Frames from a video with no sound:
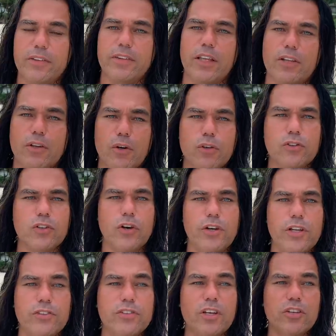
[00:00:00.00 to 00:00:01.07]
that ghost coin
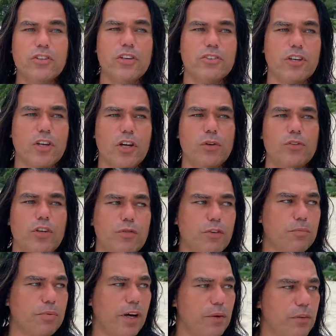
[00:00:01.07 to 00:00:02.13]
is not just a currency for
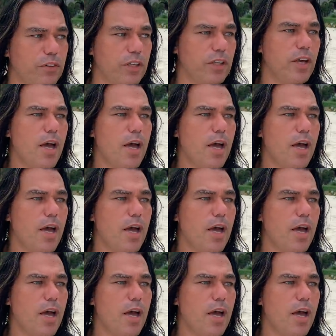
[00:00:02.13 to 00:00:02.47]
privacy